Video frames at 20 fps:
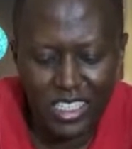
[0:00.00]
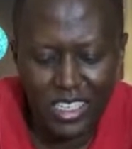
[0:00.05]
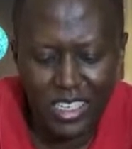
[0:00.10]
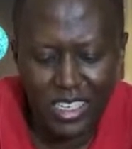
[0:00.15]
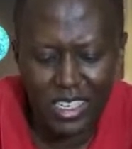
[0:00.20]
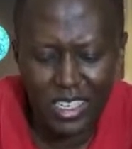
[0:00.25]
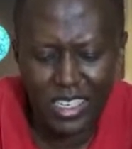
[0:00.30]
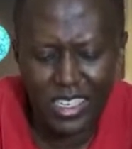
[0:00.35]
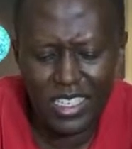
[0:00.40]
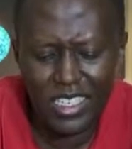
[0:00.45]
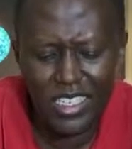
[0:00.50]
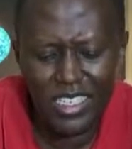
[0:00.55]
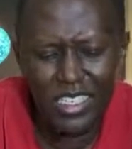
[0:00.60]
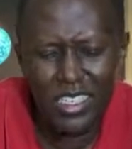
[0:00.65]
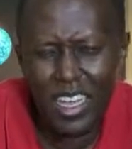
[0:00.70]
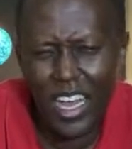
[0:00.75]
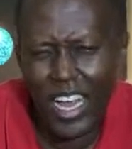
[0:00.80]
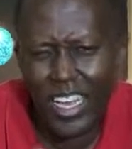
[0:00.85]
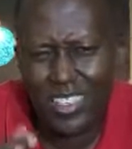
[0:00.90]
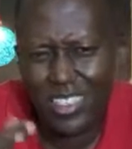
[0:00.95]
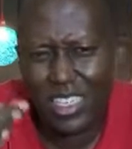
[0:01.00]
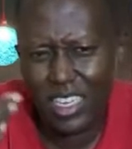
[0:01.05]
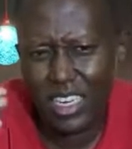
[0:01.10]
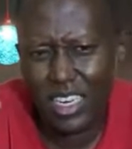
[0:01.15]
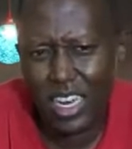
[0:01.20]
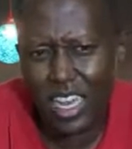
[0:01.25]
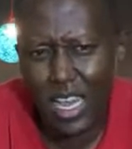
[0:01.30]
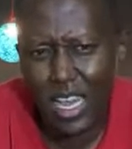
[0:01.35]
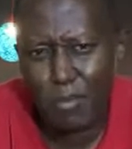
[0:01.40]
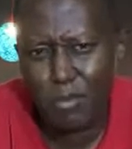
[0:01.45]
and as the
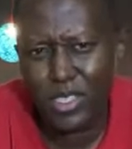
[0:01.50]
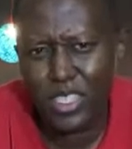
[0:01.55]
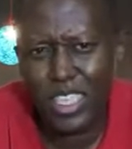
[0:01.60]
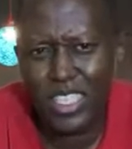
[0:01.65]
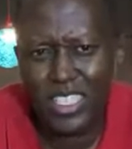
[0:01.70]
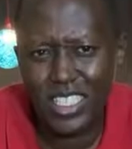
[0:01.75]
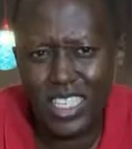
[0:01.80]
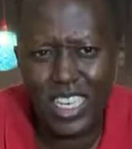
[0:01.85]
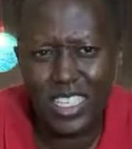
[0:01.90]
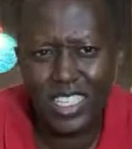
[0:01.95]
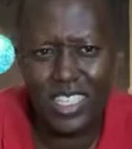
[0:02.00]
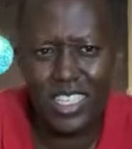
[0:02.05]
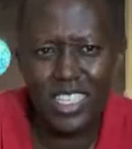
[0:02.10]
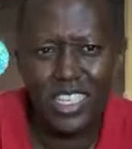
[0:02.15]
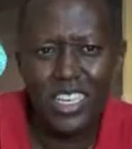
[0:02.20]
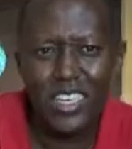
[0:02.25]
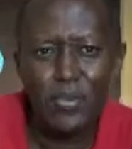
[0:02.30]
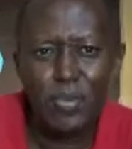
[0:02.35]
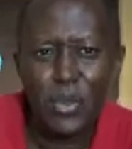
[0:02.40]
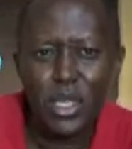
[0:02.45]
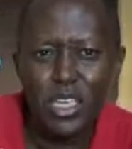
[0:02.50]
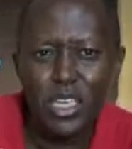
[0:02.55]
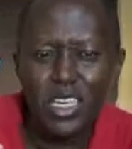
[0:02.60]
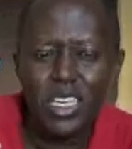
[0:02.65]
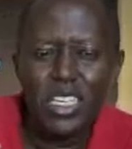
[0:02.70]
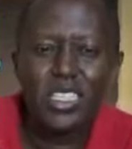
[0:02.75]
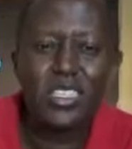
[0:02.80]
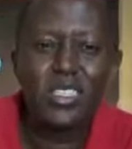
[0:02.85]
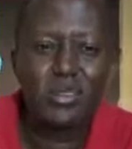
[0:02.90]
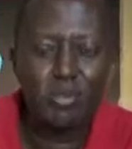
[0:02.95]
name suggests,
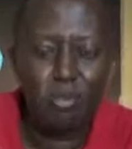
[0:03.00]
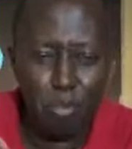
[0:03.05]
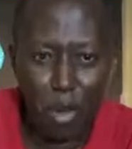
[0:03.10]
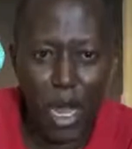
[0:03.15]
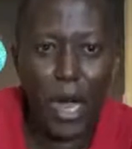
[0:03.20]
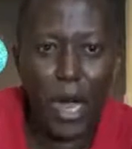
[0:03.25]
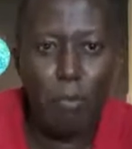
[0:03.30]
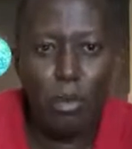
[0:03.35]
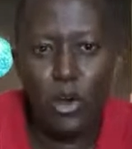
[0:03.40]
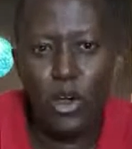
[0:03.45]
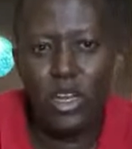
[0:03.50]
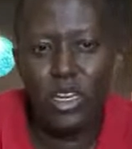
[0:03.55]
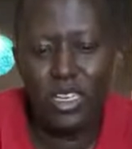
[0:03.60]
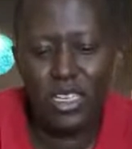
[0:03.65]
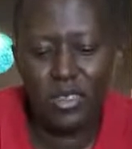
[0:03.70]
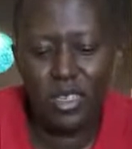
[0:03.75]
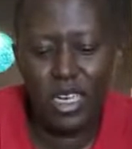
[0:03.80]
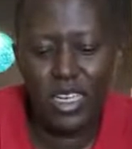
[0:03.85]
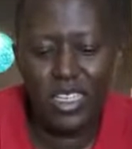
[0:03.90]
it's parboiled.